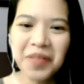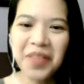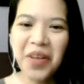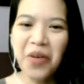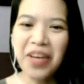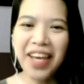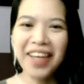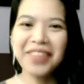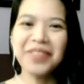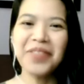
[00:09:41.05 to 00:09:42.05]

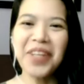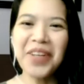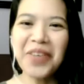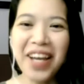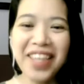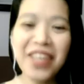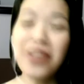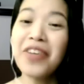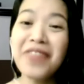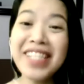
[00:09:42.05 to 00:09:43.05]
Okay. Way to go. I think
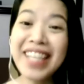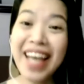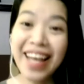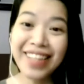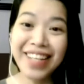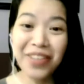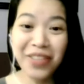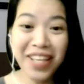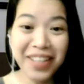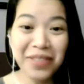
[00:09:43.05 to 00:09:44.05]
you're convincing Andy now
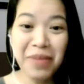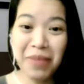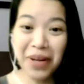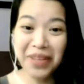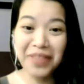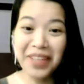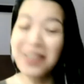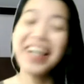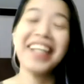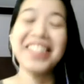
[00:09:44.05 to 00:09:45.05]
to be part of it.
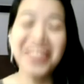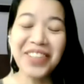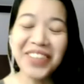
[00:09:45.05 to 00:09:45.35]
So let's go.